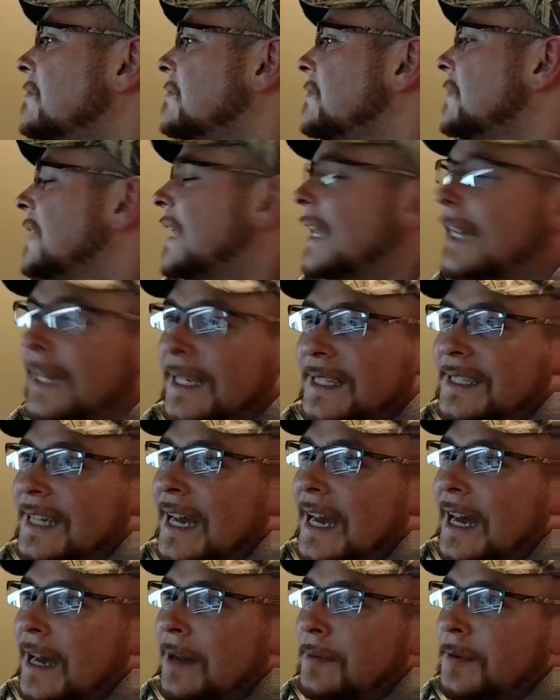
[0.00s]
in a
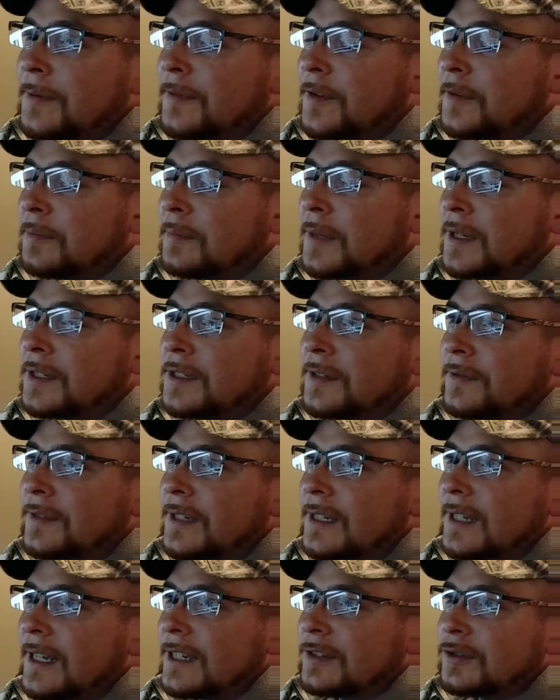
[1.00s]
time of a bunch of
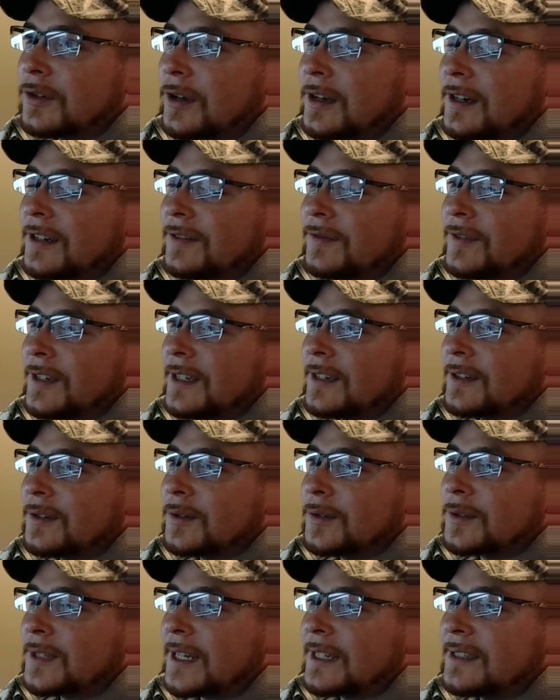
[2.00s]
electronic
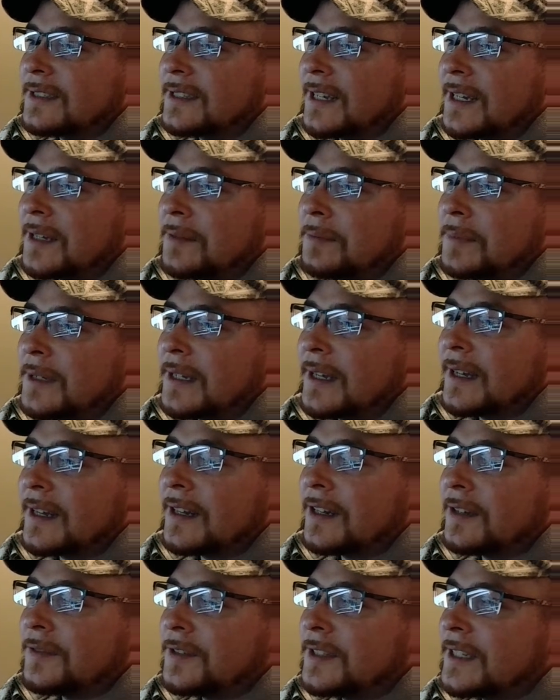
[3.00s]
vehicles, I'd say it'd be a hell
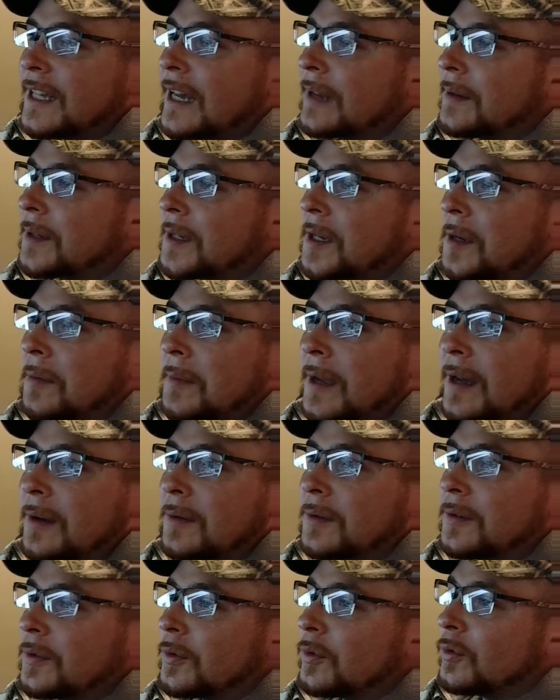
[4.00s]
of a time to come out
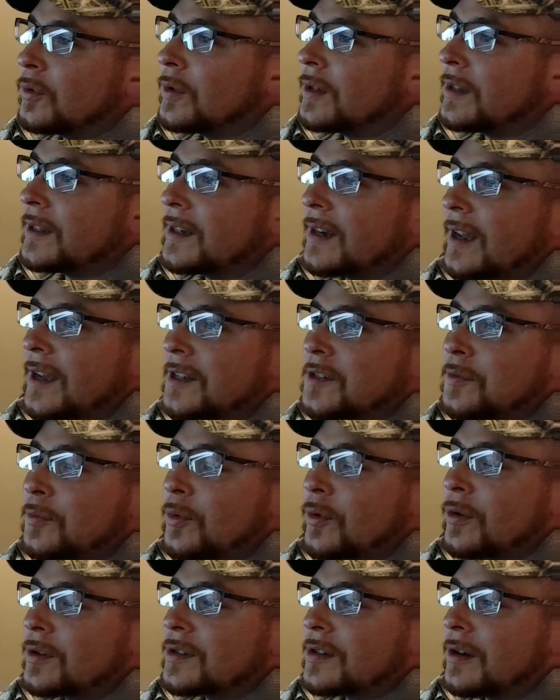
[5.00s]
with a really nice
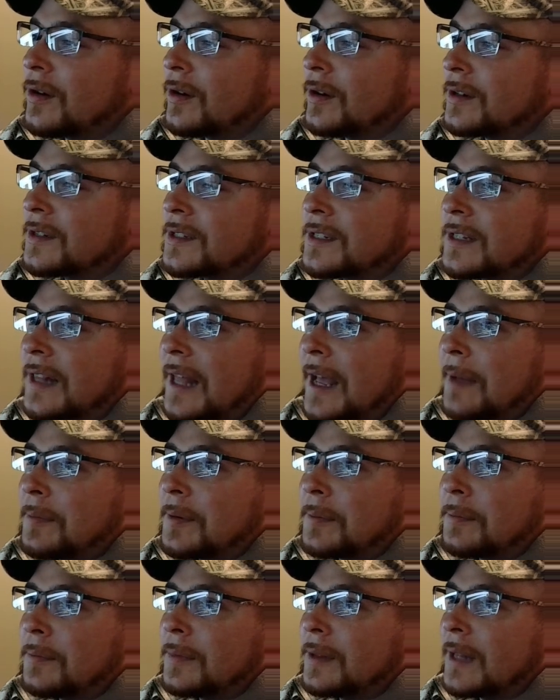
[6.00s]
sports car and slap a
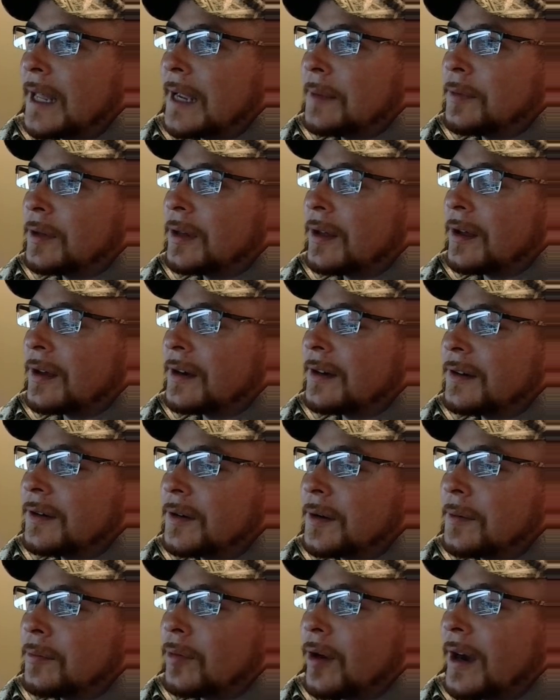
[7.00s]
label on it or
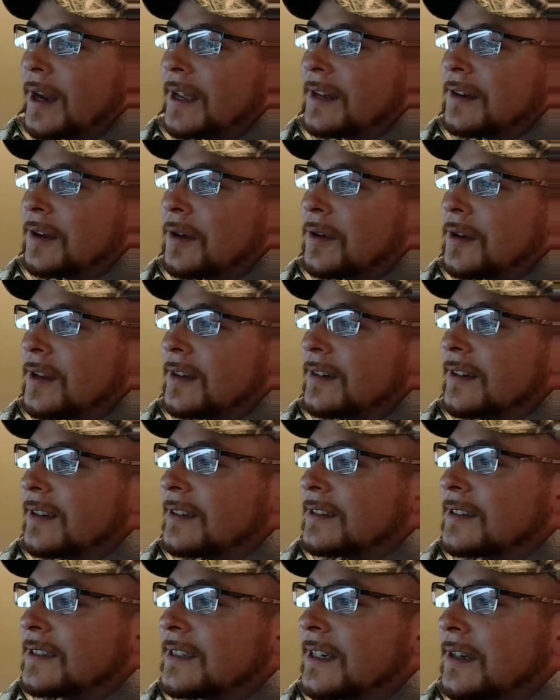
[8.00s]
a brand on it and
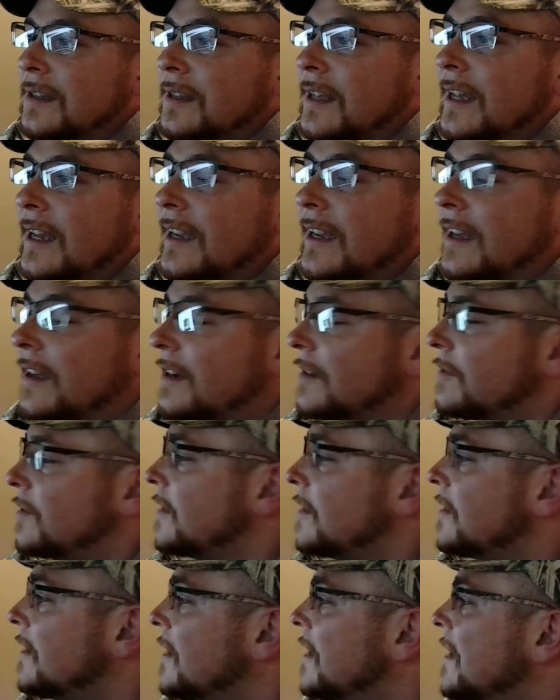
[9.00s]
sell the heck out of it.
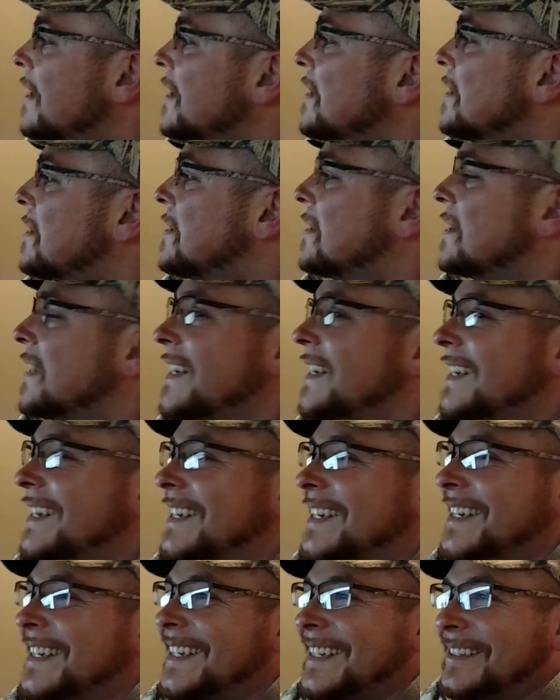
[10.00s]

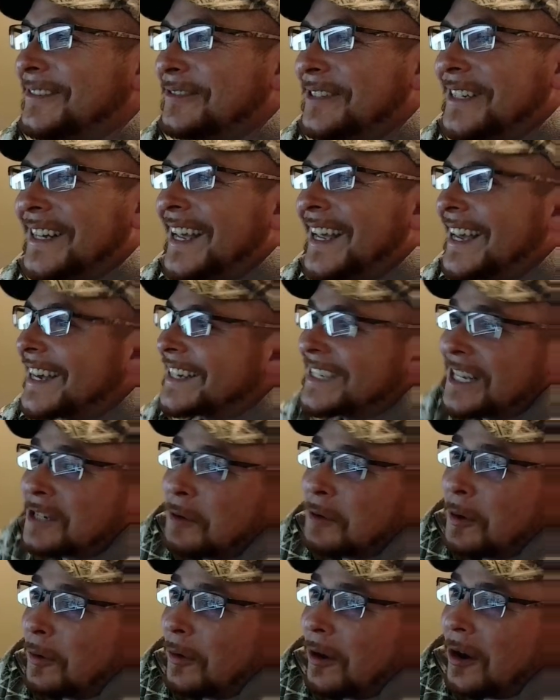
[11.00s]
Because that's
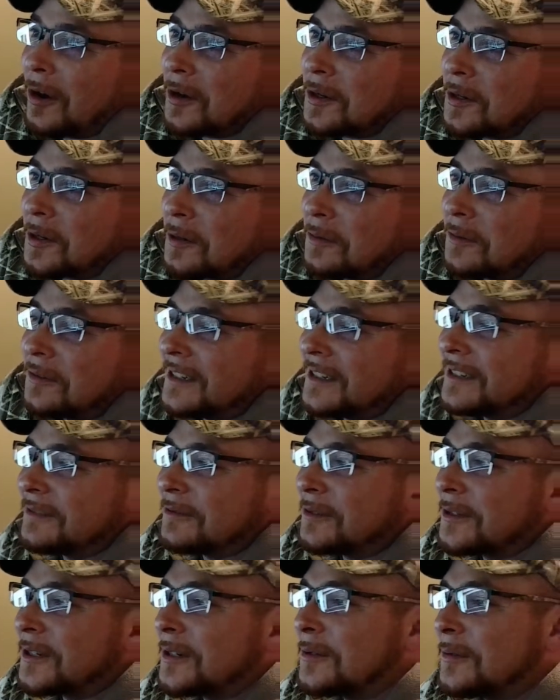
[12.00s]
what we're all going to want.
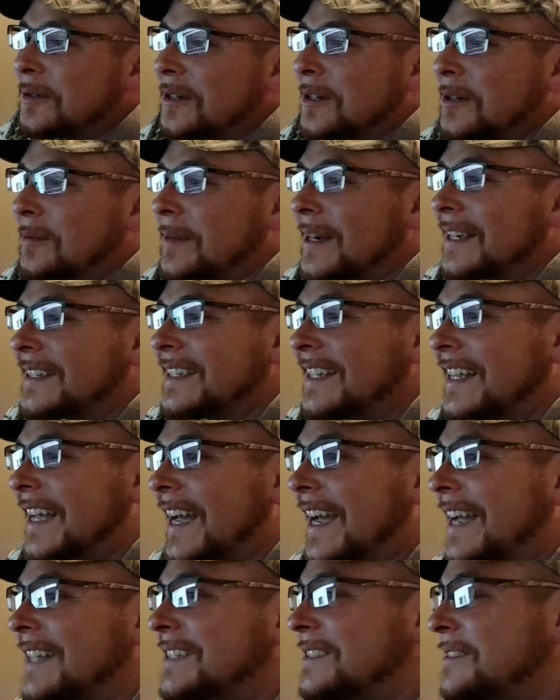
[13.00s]
We're going to want to go back to
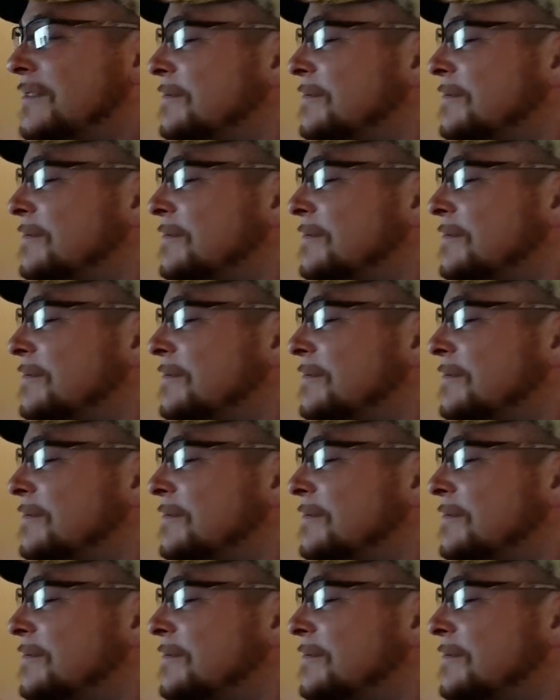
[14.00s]
gas.